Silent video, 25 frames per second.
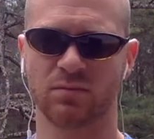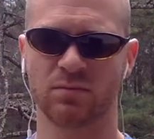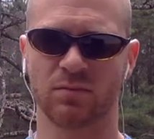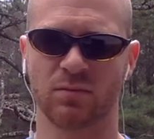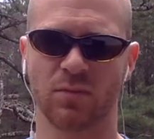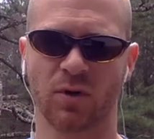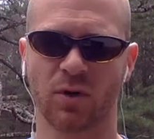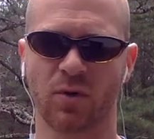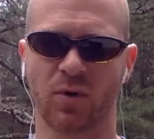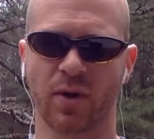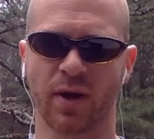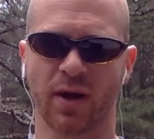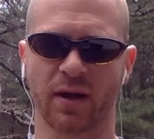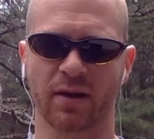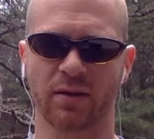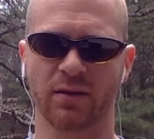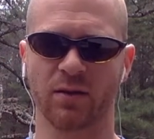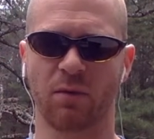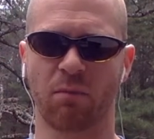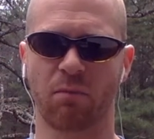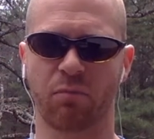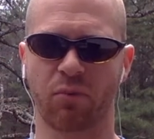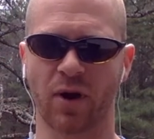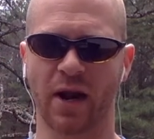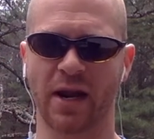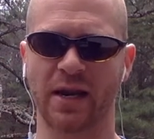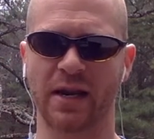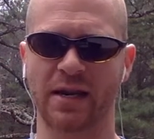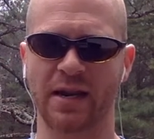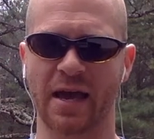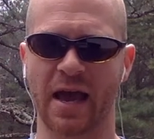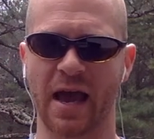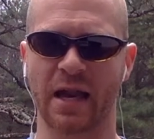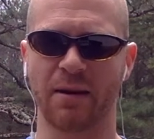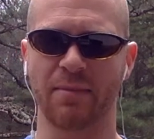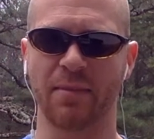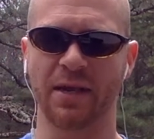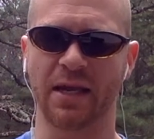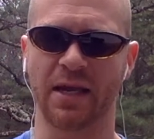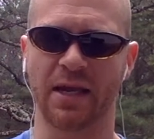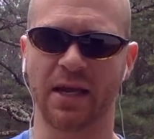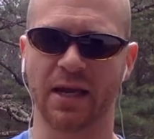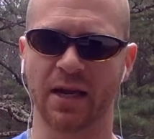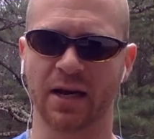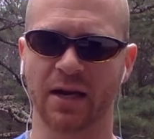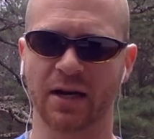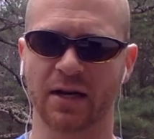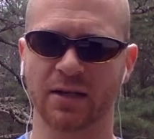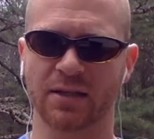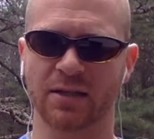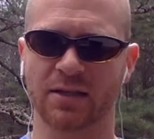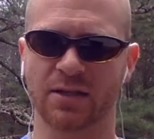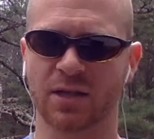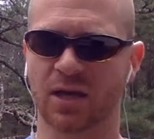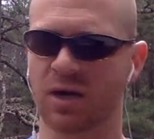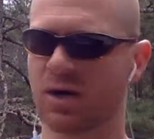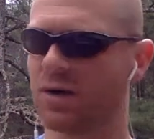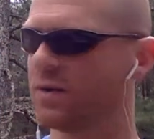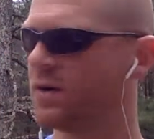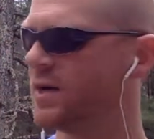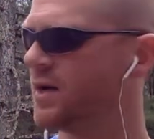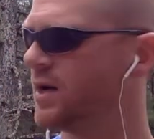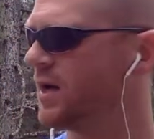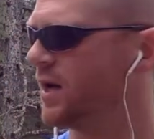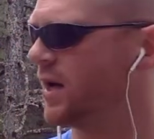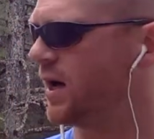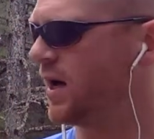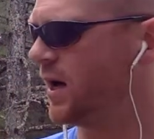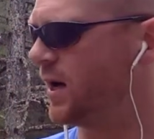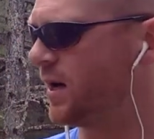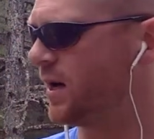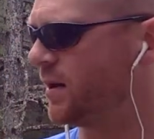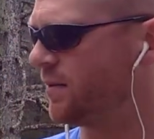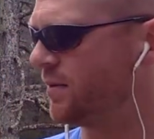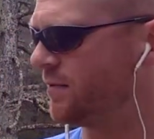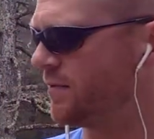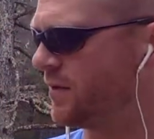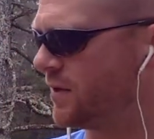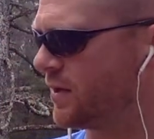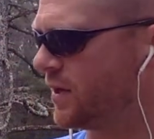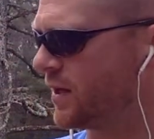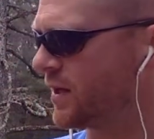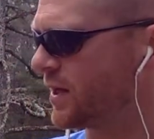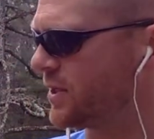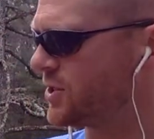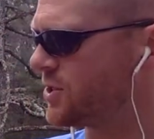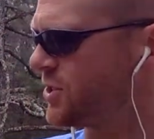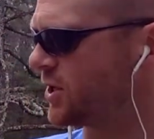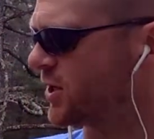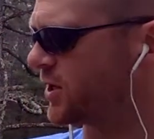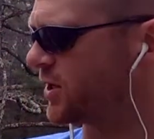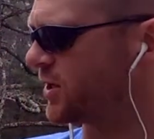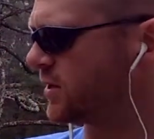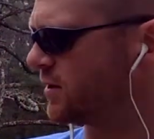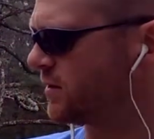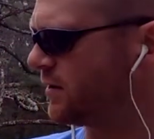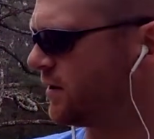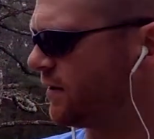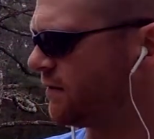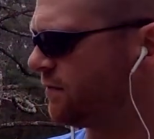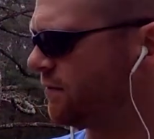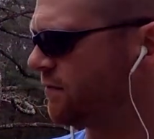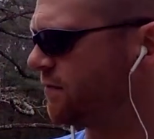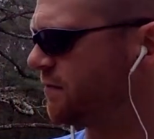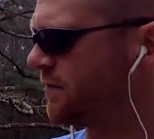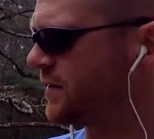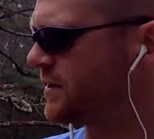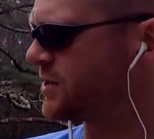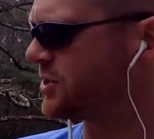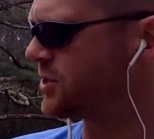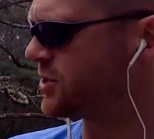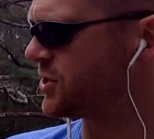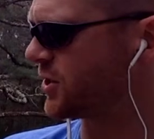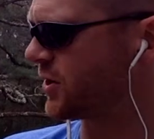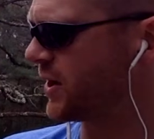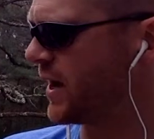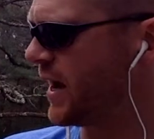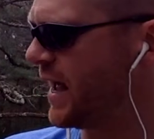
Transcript: real quick, little brain anatomy here. So if you look at if this is your